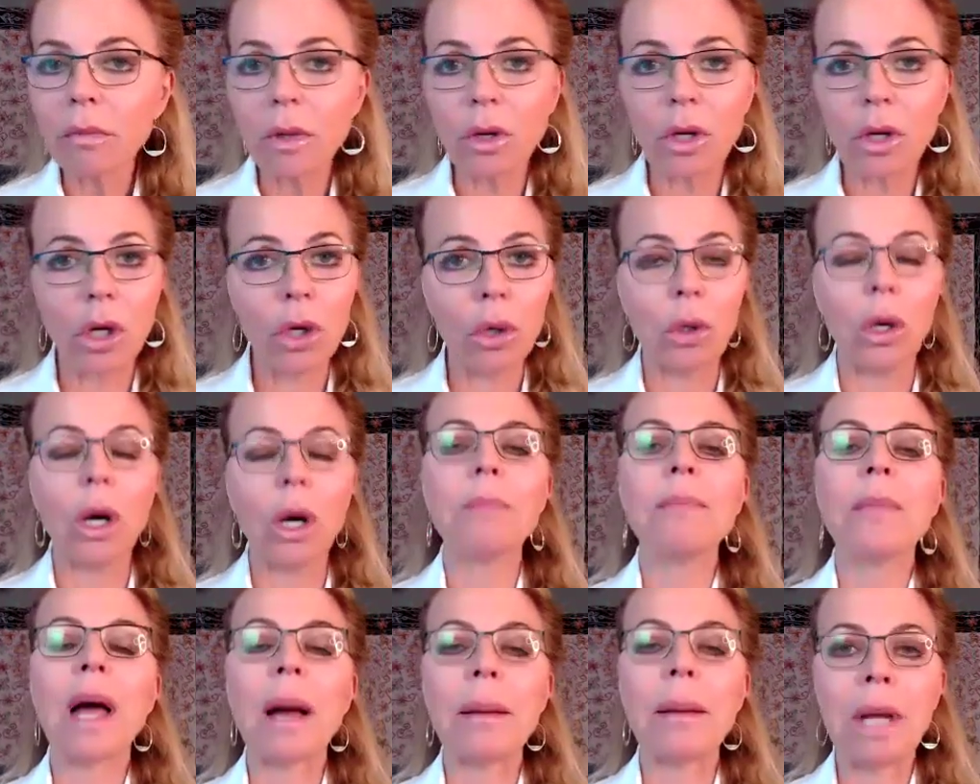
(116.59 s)

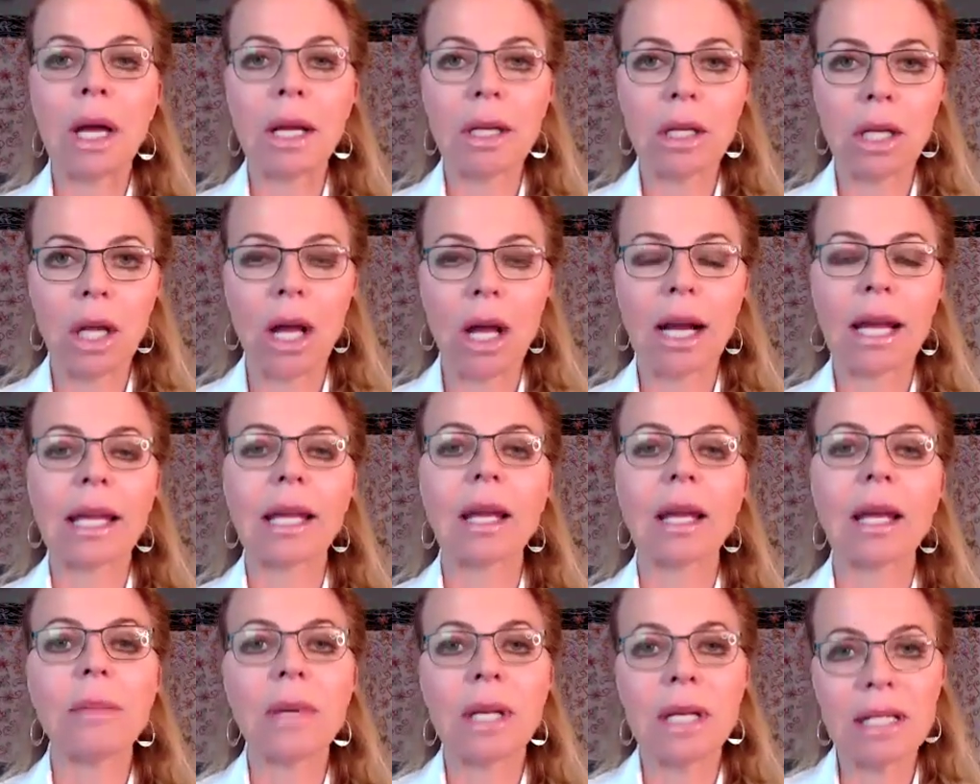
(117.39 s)
Cool. I'm not knocking
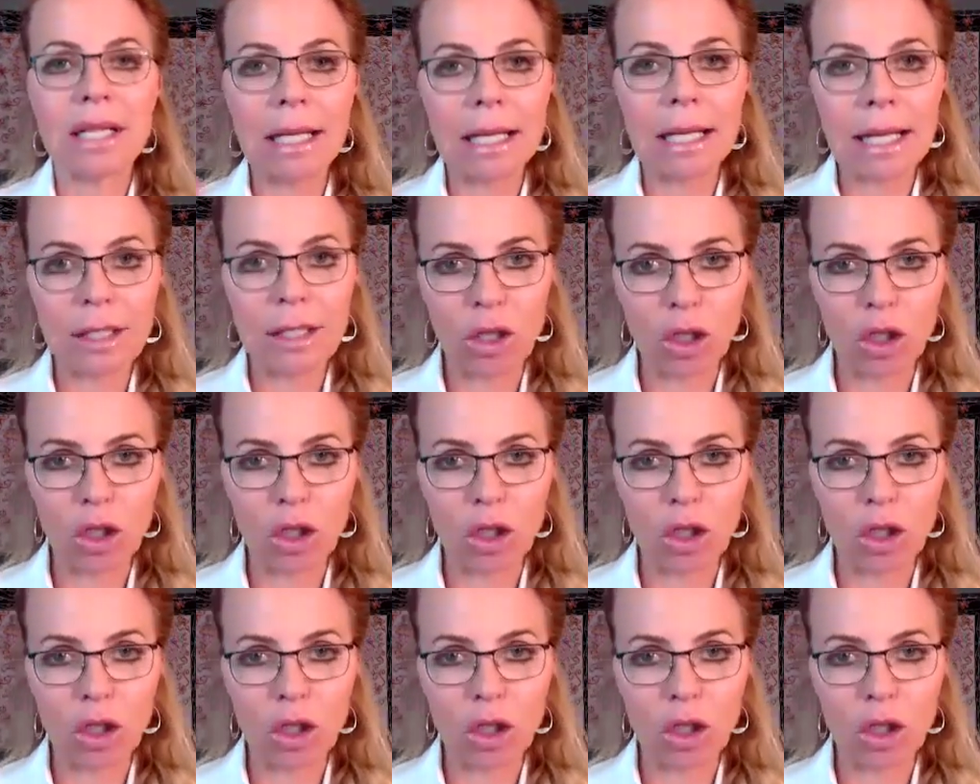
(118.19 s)
it because it